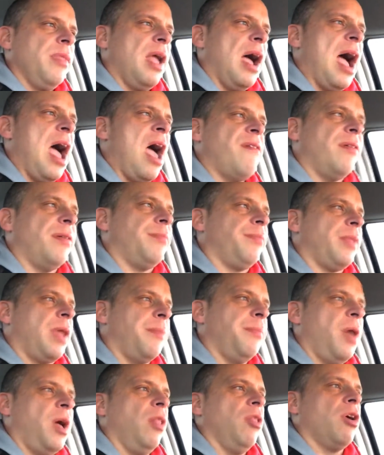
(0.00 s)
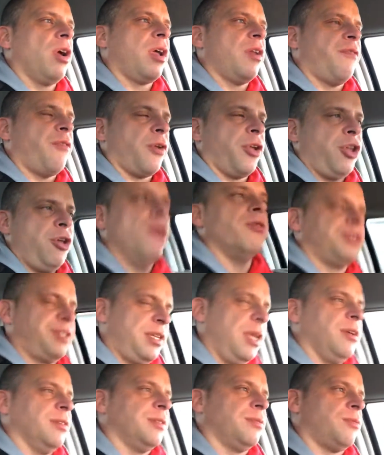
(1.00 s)
I'm not looking for huge
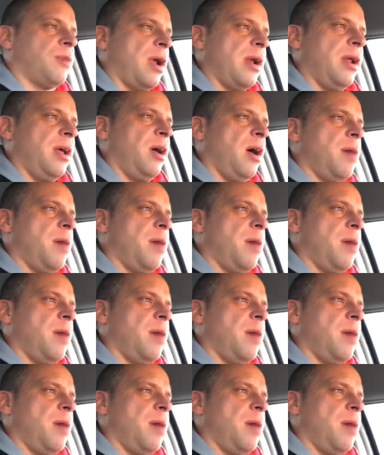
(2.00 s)
sales right now.